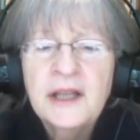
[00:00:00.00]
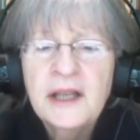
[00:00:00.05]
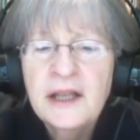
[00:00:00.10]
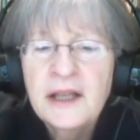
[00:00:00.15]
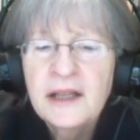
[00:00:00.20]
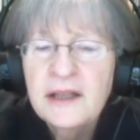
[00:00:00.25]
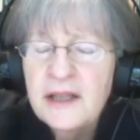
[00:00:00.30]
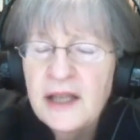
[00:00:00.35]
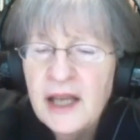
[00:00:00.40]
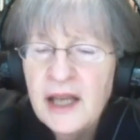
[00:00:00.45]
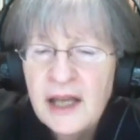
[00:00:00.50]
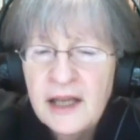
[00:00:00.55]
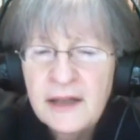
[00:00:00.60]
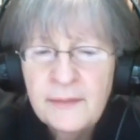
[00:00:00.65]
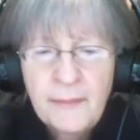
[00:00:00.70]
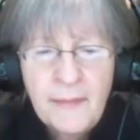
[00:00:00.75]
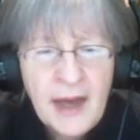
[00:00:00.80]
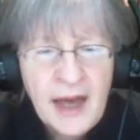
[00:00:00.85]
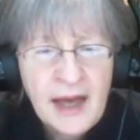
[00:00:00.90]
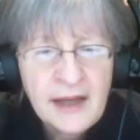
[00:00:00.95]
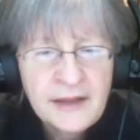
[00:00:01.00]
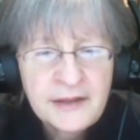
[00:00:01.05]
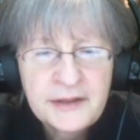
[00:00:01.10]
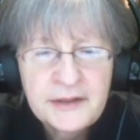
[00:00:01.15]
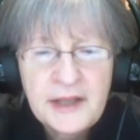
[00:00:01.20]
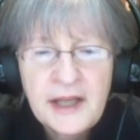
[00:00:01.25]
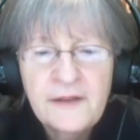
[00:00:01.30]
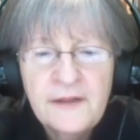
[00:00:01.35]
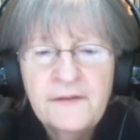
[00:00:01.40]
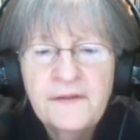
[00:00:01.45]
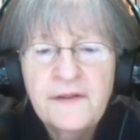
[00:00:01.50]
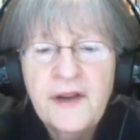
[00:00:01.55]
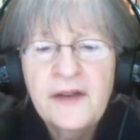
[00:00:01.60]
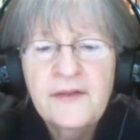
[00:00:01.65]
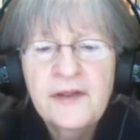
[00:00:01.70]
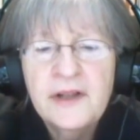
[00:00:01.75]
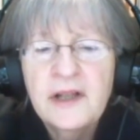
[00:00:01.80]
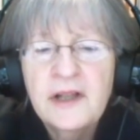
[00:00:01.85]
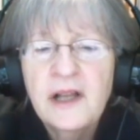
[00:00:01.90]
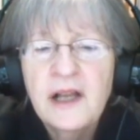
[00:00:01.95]
and then mass at
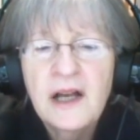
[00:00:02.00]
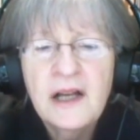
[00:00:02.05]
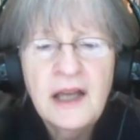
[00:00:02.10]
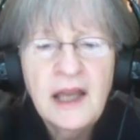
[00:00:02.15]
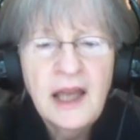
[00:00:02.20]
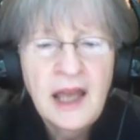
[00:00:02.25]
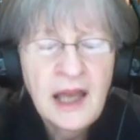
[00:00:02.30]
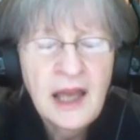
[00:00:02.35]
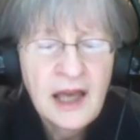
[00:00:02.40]
5 o'clock